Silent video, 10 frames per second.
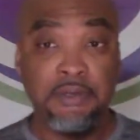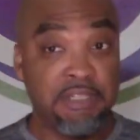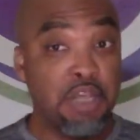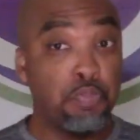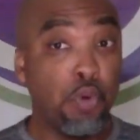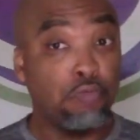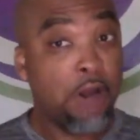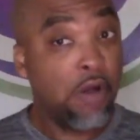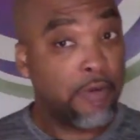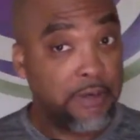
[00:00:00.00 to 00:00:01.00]

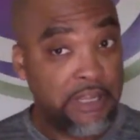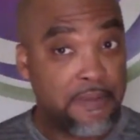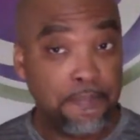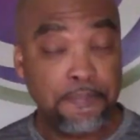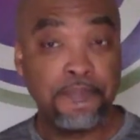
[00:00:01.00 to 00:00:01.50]
temporarily,